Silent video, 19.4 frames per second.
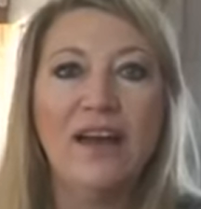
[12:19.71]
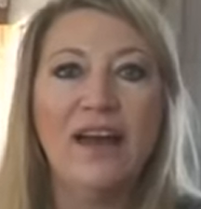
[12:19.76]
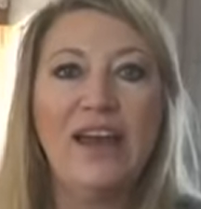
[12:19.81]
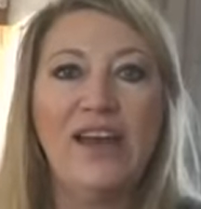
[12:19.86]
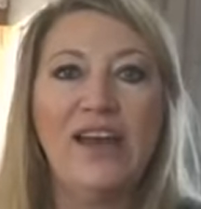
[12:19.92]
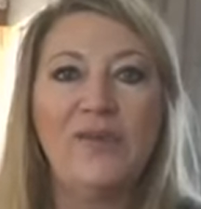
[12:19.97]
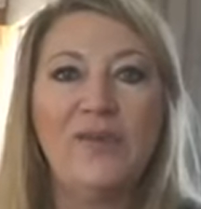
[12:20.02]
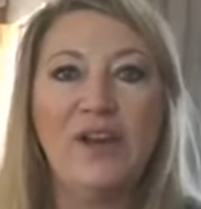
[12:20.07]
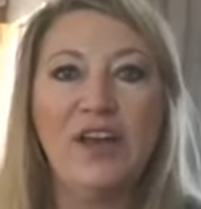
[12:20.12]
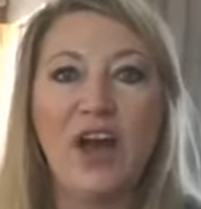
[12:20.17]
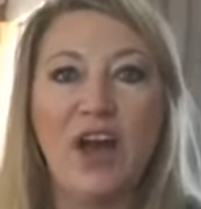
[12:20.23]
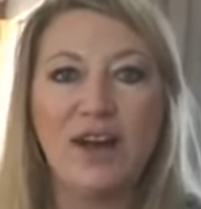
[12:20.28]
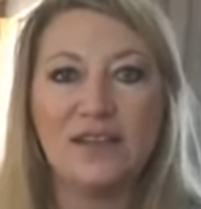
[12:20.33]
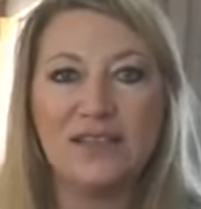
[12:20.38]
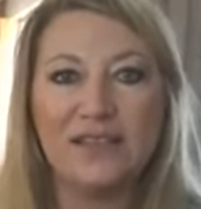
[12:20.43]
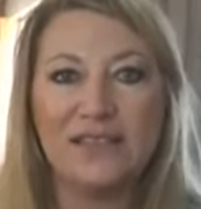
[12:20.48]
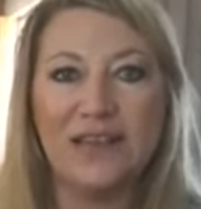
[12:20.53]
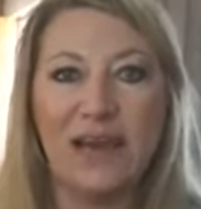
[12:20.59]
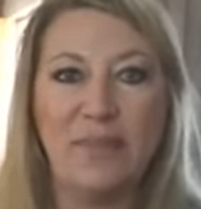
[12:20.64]
Here we
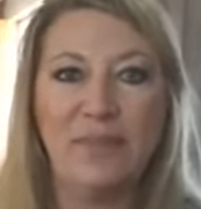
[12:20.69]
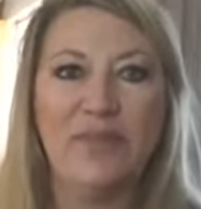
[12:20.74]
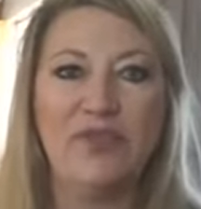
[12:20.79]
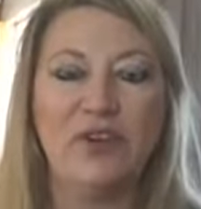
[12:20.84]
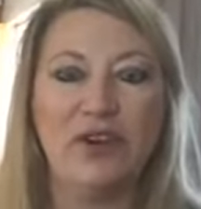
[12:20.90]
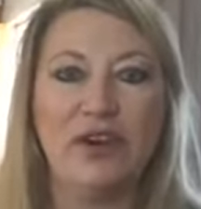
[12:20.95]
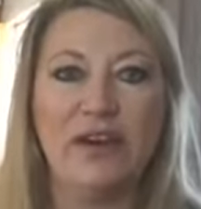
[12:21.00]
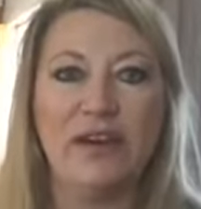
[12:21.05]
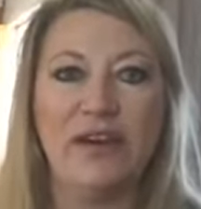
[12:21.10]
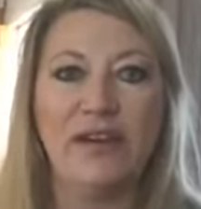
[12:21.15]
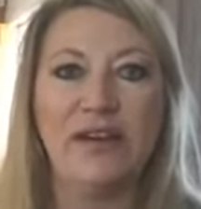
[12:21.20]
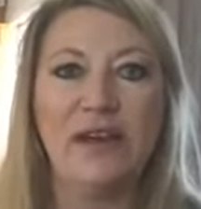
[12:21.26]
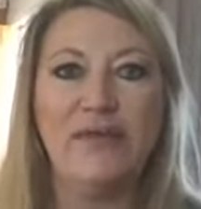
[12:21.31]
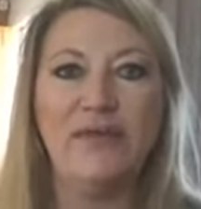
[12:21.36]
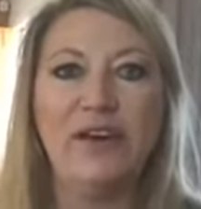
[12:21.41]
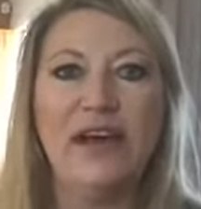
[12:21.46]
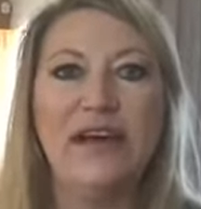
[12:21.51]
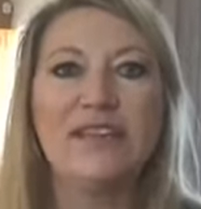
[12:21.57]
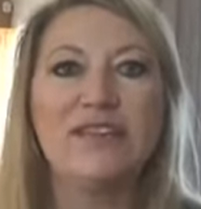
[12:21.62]
are, step 3.
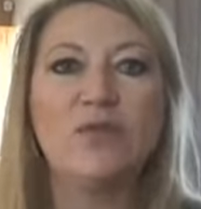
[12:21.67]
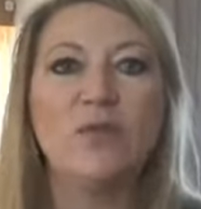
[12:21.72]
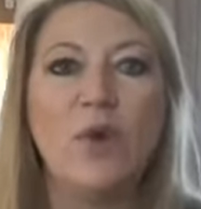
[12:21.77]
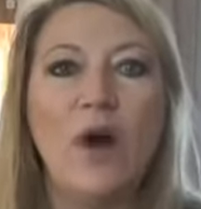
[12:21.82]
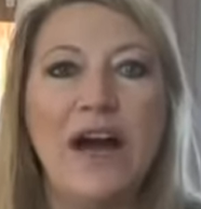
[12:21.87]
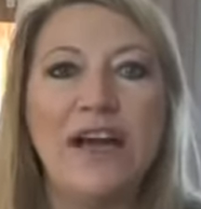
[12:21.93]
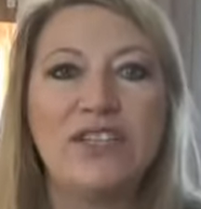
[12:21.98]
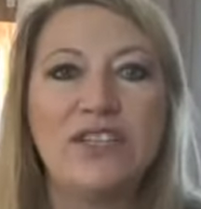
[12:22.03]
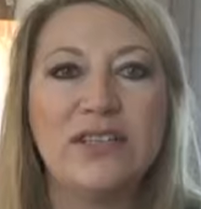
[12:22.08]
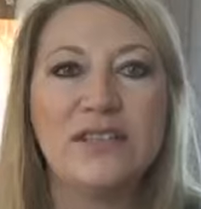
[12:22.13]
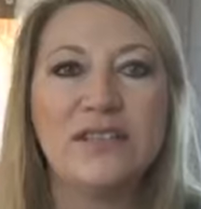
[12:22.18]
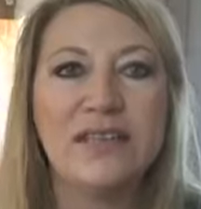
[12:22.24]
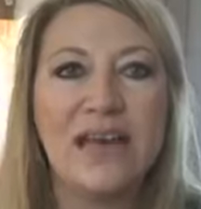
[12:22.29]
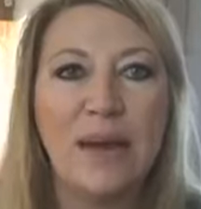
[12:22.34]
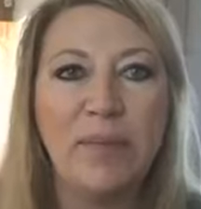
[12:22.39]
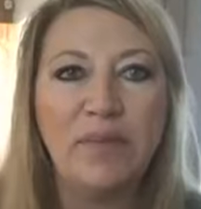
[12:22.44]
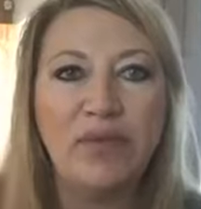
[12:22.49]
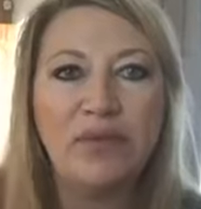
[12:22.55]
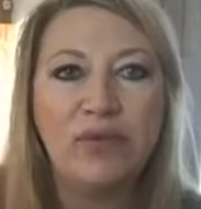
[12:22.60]
If you guys are watching,
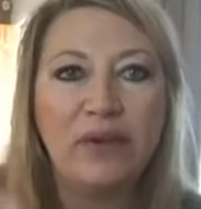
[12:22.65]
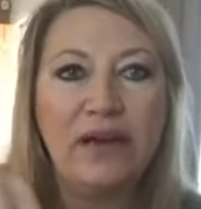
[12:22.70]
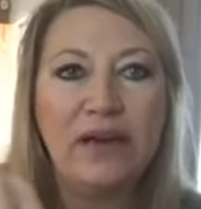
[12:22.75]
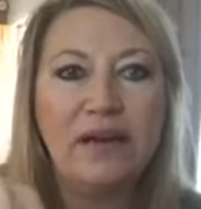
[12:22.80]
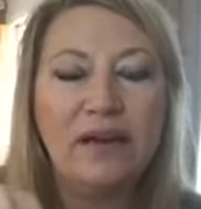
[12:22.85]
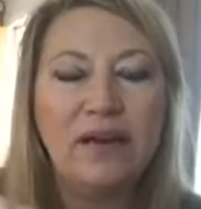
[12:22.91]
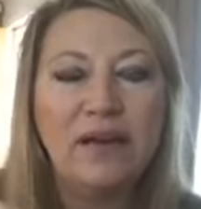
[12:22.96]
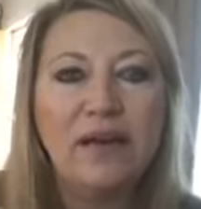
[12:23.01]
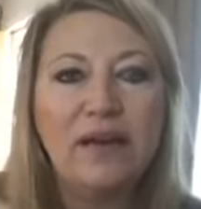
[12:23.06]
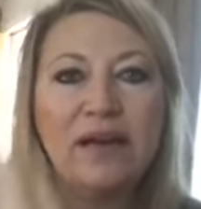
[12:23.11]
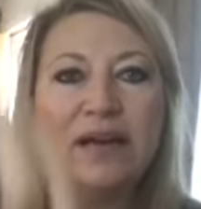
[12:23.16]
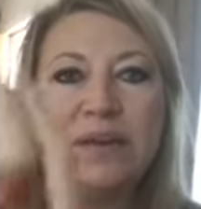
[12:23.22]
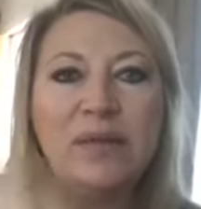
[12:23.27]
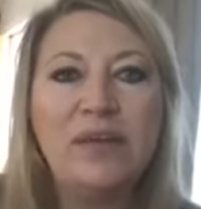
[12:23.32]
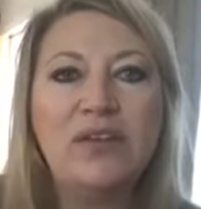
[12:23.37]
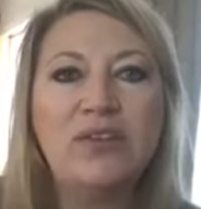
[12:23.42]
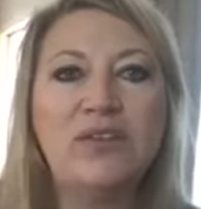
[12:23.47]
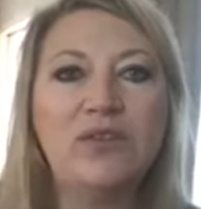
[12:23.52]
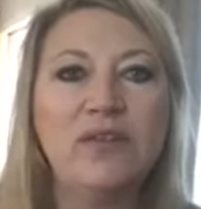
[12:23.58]
type a 3. Give
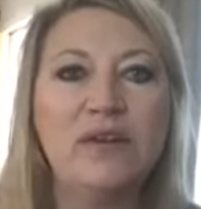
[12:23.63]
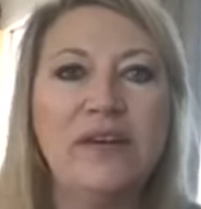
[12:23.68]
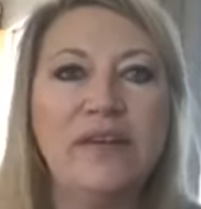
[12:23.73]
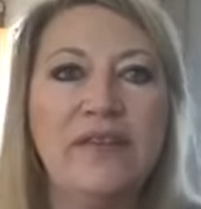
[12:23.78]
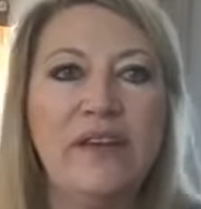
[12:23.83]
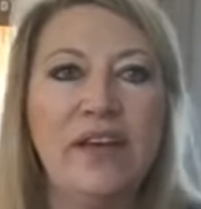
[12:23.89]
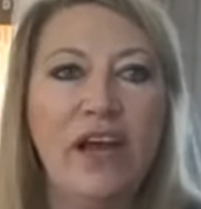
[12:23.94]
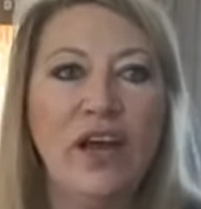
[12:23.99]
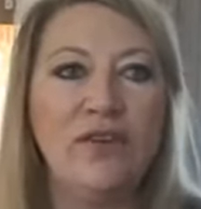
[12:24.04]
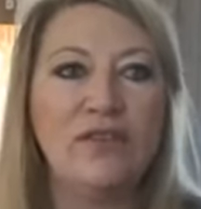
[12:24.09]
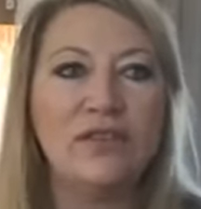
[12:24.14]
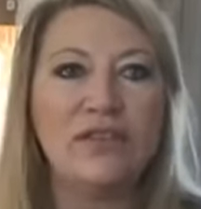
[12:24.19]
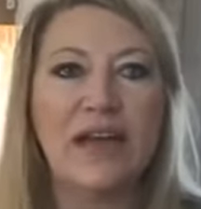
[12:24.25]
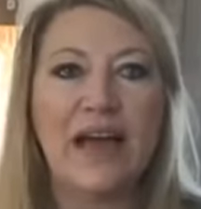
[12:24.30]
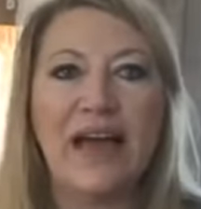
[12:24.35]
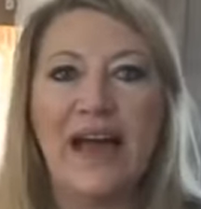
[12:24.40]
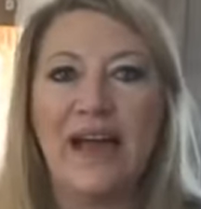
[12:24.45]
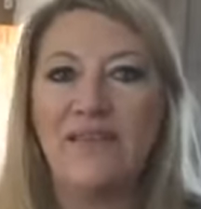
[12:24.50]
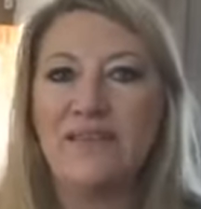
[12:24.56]
me a 3 in the notes.
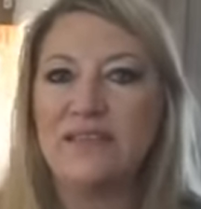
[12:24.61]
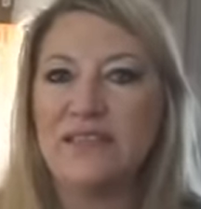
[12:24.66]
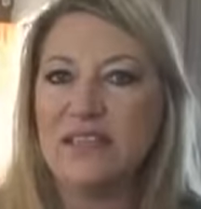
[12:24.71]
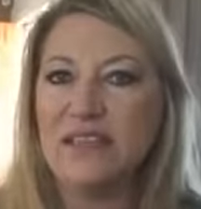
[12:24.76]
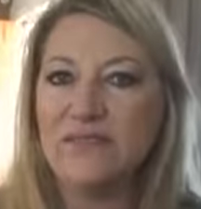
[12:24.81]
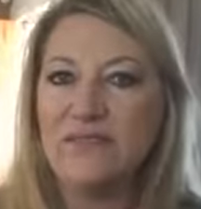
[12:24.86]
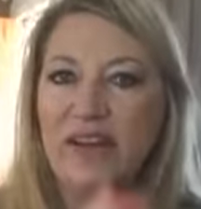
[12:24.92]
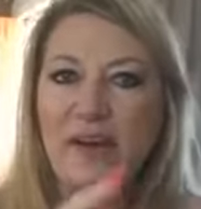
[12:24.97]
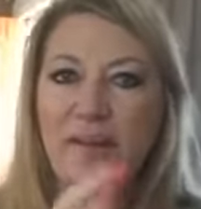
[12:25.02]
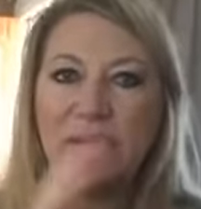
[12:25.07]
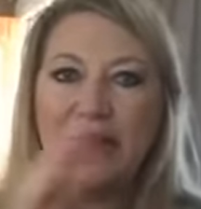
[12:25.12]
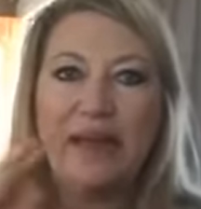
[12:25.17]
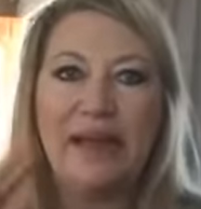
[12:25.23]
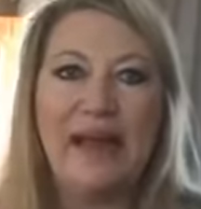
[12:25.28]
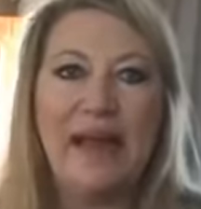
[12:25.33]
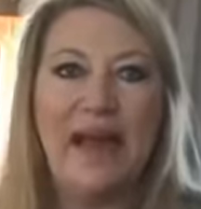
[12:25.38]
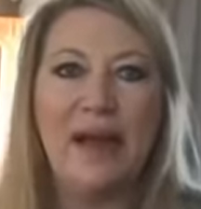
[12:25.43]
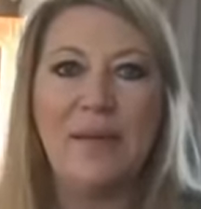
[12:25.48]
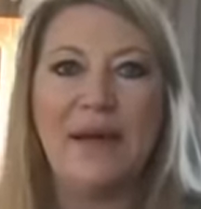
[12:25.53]
I haven't seen very many
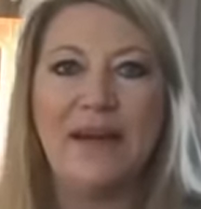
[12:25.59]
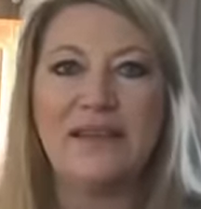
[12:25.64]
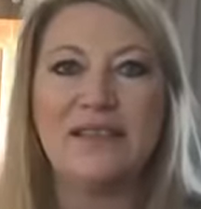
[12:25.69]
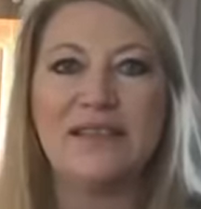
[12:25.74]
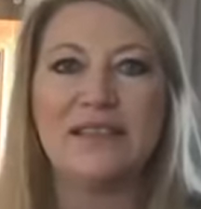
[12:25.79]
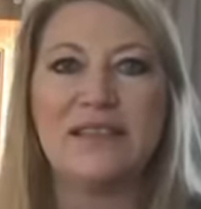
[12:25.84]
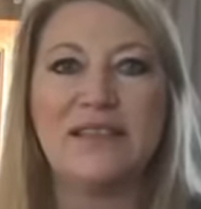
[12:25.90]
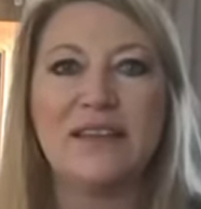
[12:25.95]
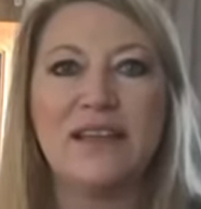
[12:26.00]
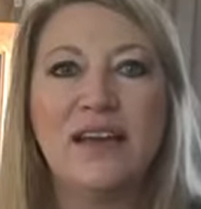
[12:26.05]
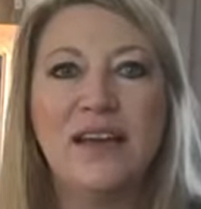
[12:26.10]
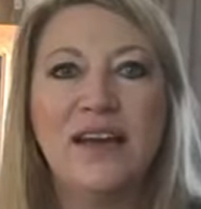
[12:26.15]
comments.